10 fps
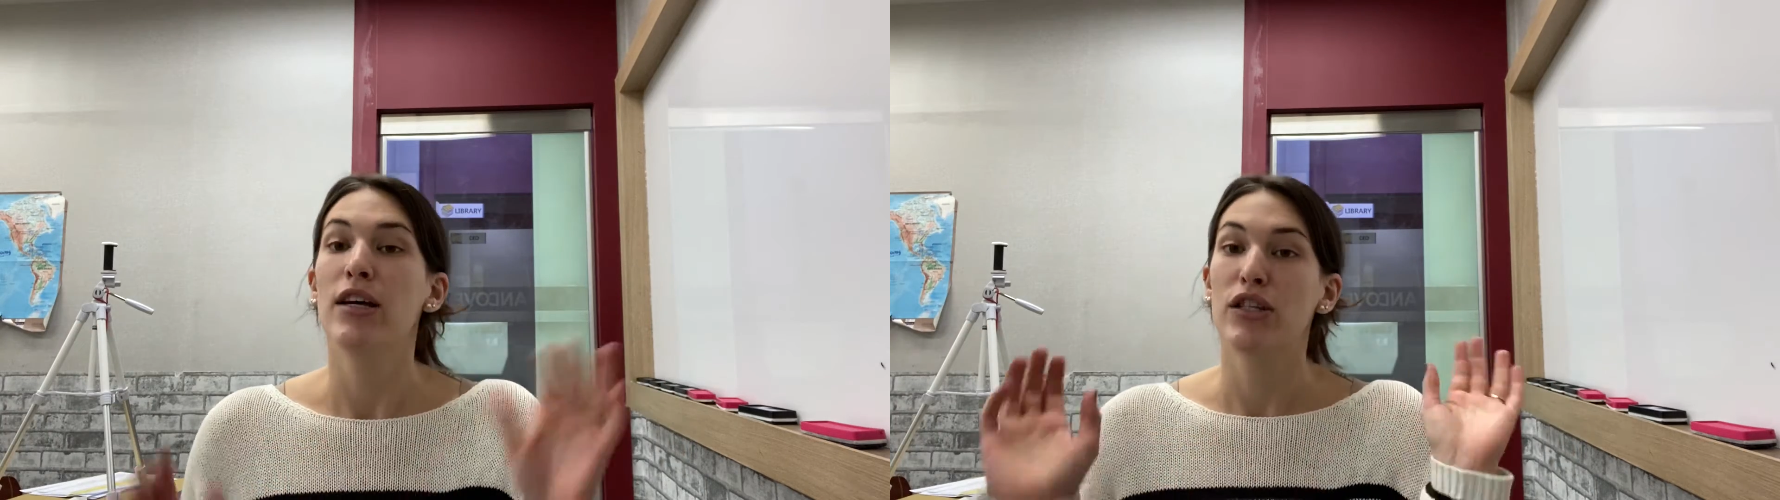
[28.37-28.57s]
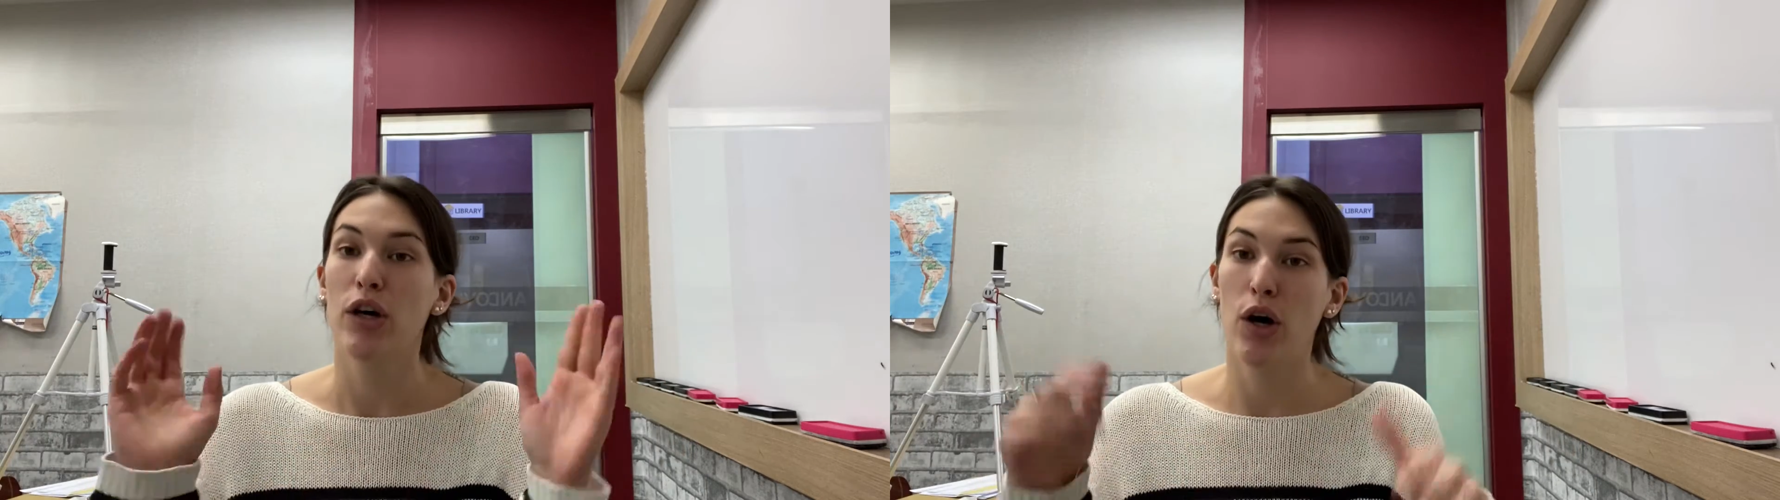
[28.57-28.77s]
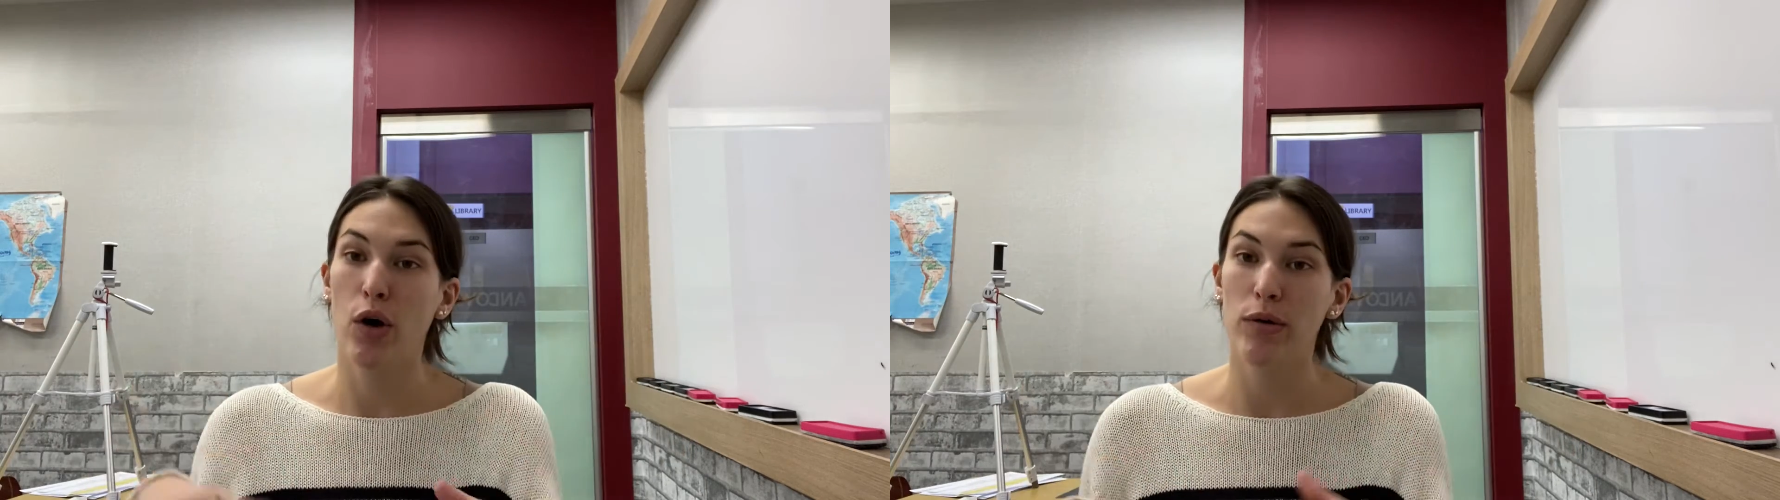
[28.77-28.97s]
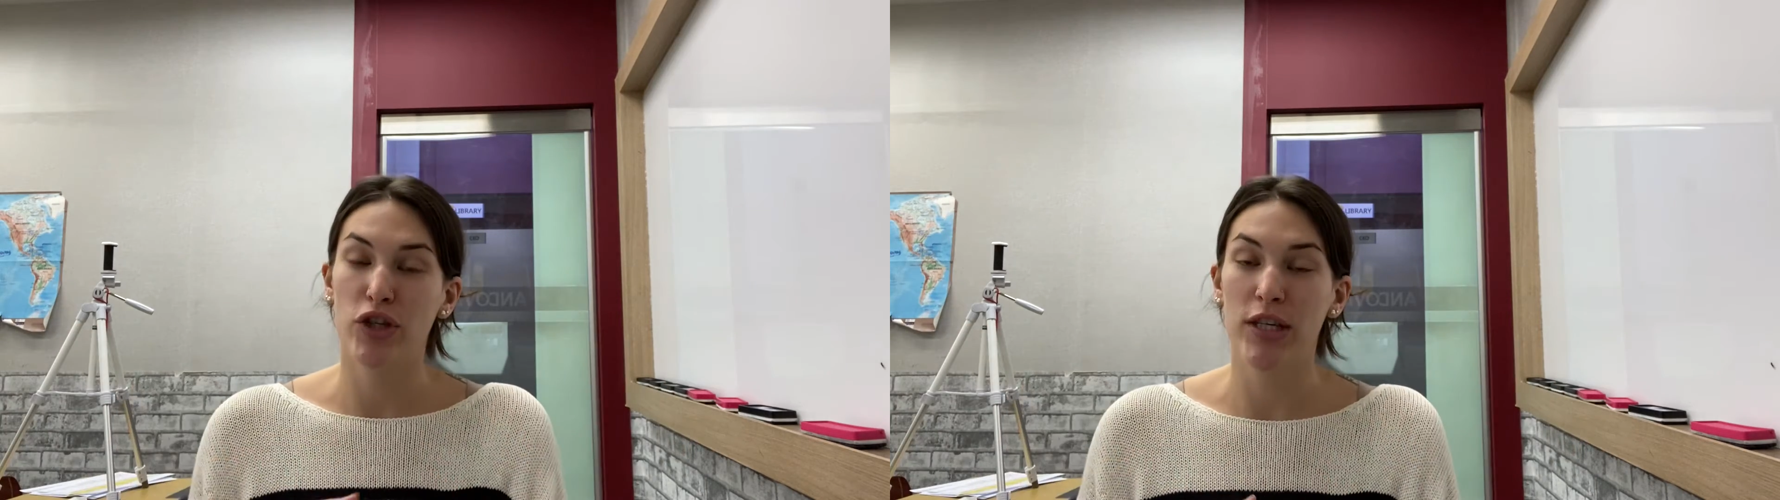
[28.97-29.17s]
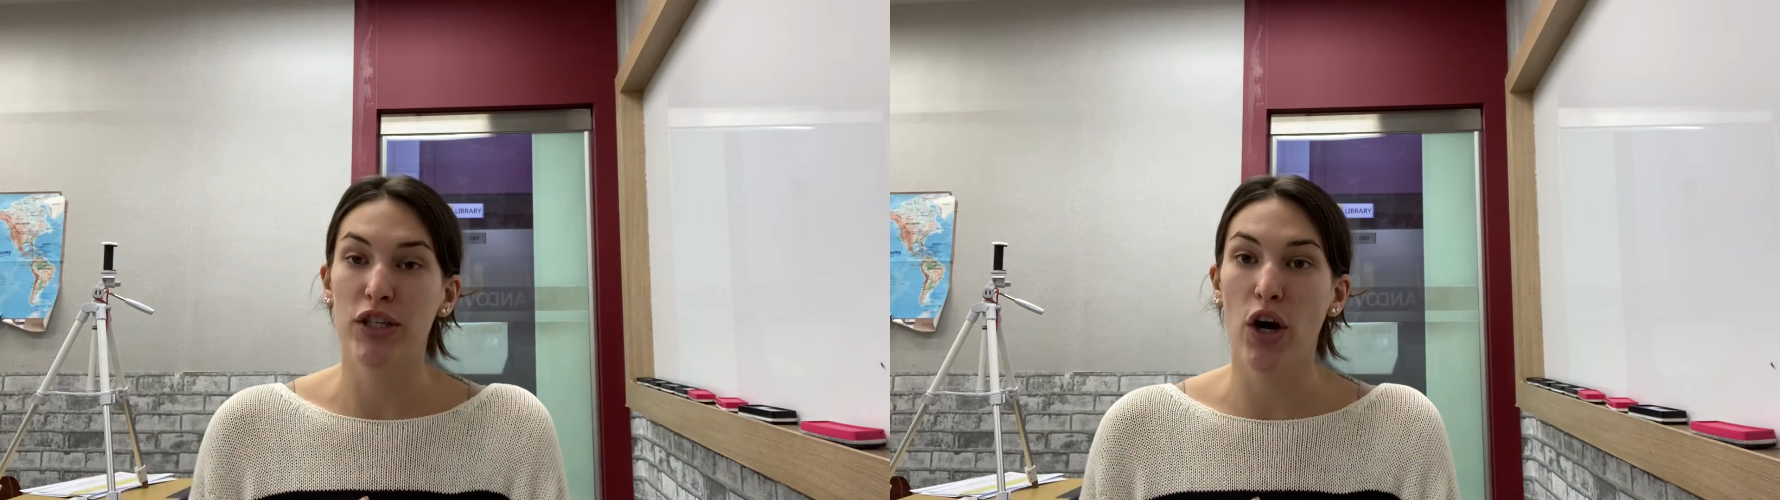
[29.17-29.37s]
So
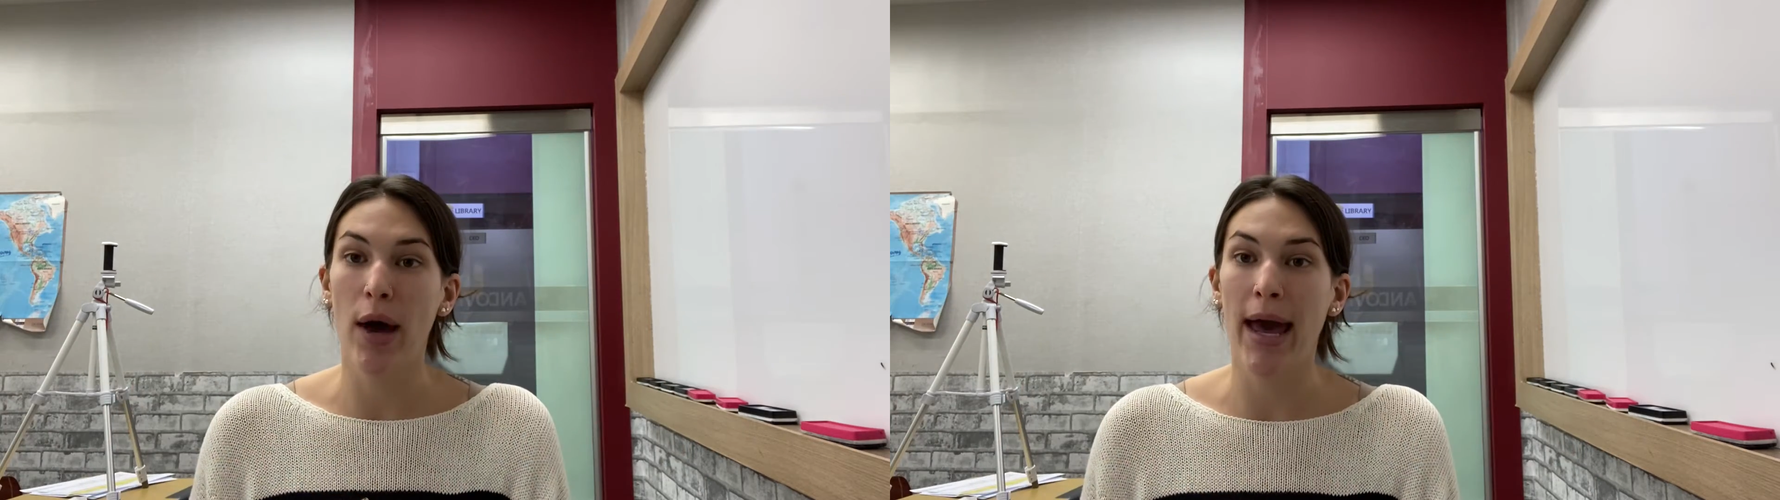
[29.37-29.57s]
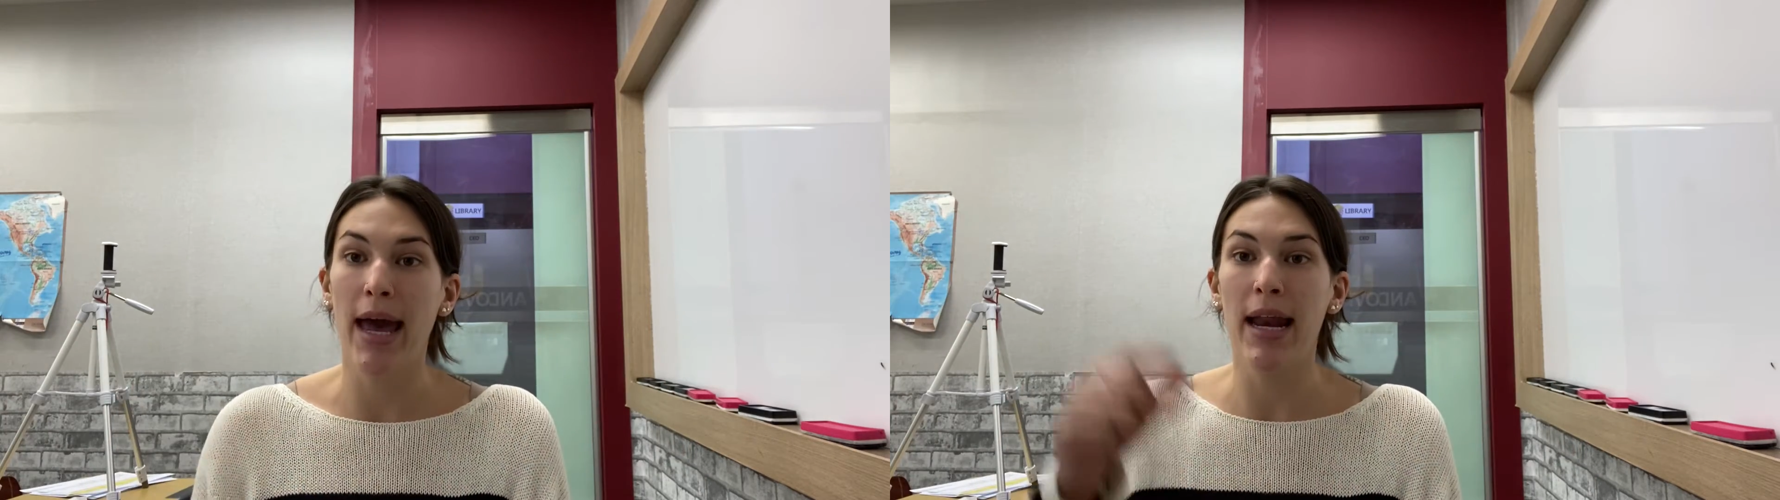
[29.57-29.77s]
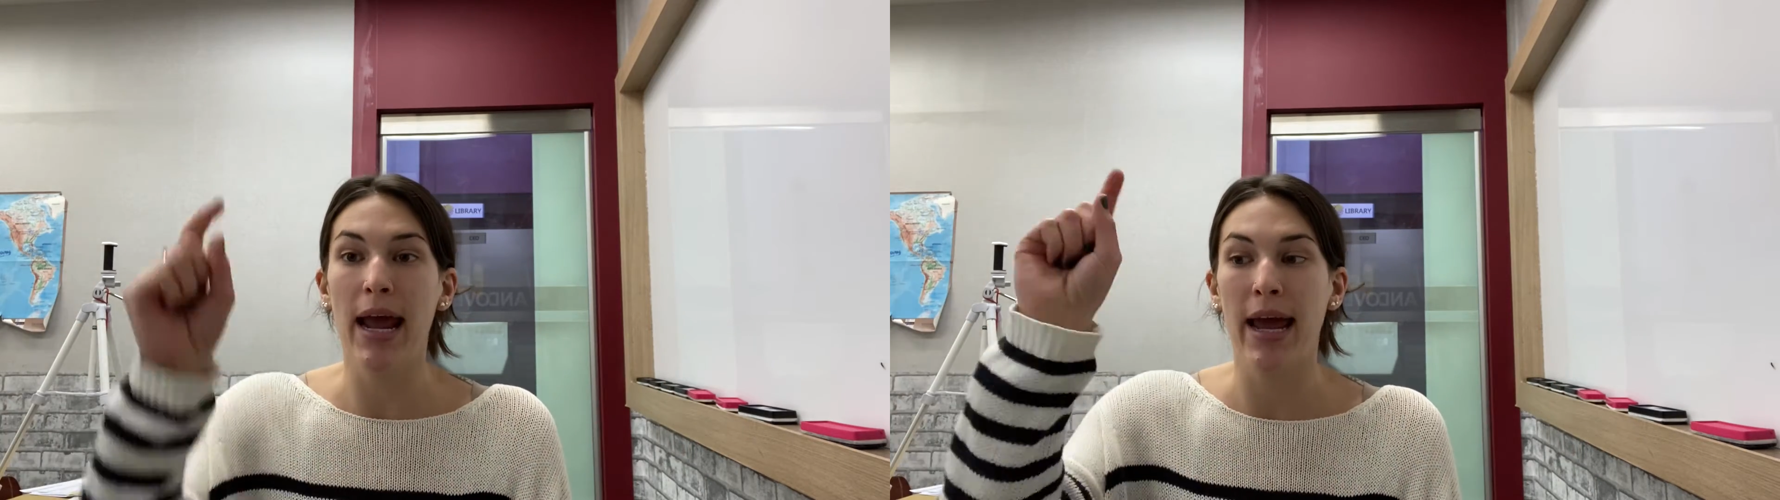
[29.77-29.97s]
just go ahead